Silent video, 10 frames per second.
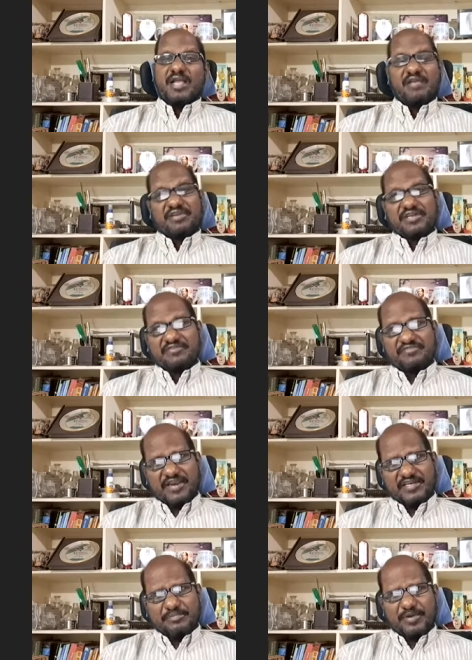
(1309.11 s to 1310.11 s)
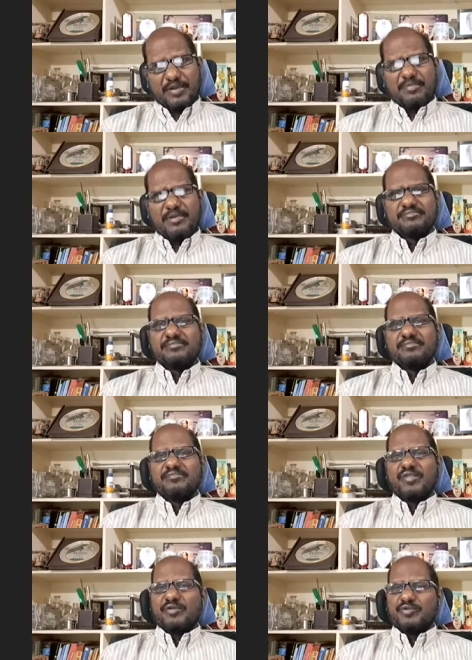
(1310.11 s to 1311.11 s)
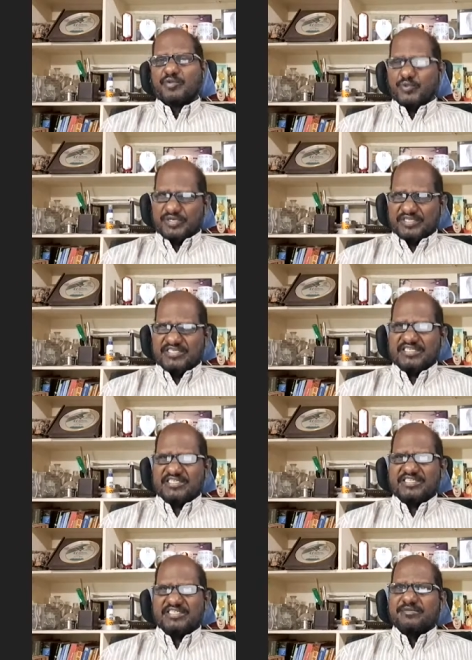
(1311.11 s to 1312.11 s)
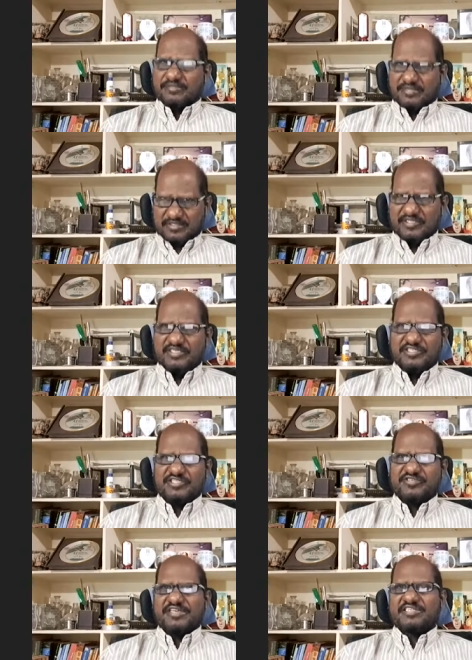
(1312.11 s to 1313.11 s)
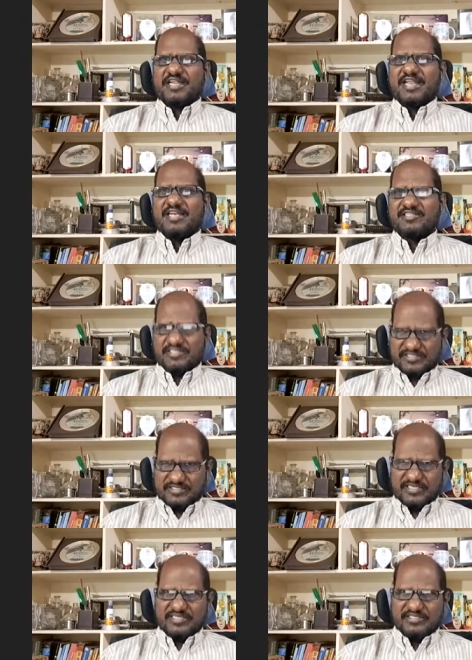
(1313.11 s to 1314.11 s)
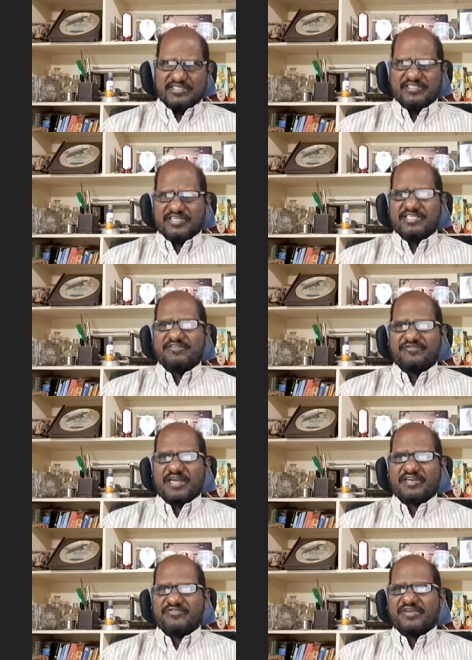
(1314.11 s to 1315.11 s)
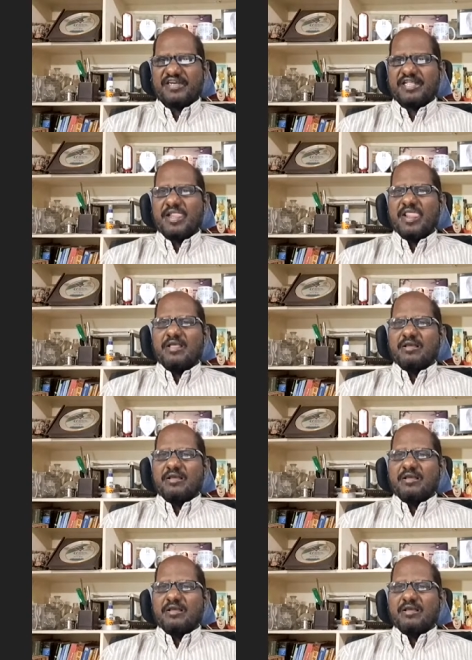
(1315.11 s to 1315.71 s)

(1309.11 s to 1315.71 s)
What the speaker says: Having defined the problem through research in the situation analysis, that is the stage of fact finding,